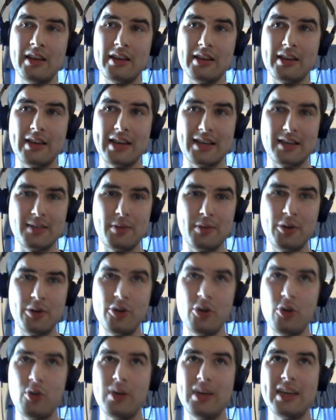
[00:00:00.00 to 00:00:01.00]
Gaspar
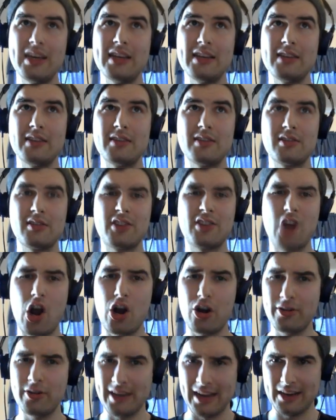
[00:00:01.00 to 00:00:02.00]
Noé's
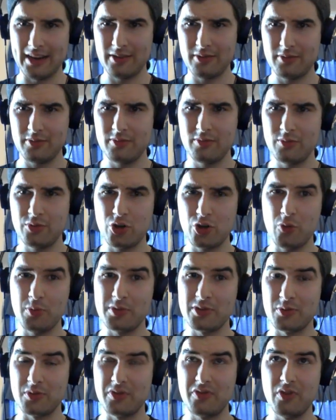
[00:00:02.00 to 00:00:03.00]
Carne, which
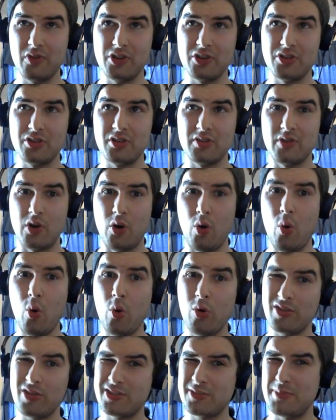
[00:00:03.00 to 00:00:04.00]
opens with footage of a
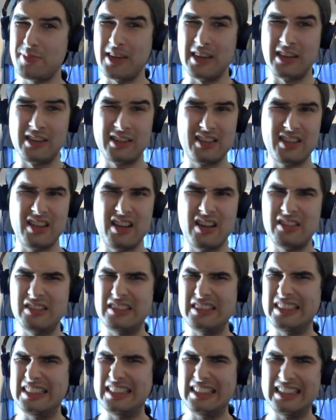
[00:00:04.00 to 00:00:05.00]
horse being
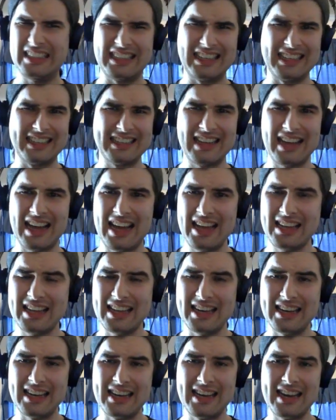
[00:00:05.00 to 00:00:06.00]
slaughtered. God, I
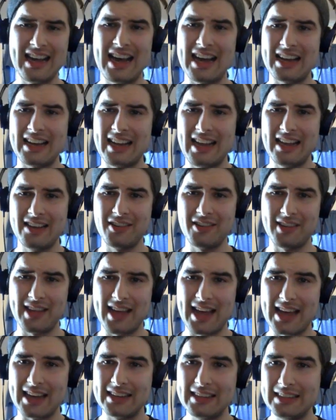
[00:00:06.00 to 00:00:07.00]
cannot handle
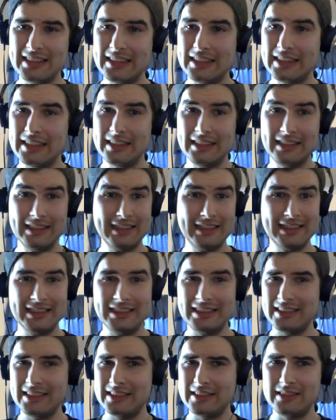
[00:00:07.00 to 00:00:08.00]
that.
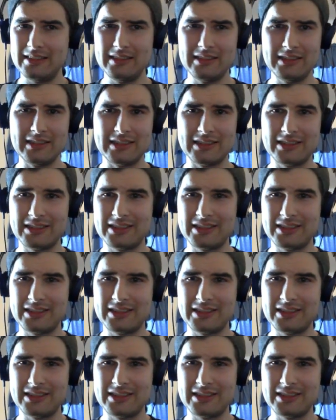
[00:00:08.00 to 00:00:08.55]
Ugh.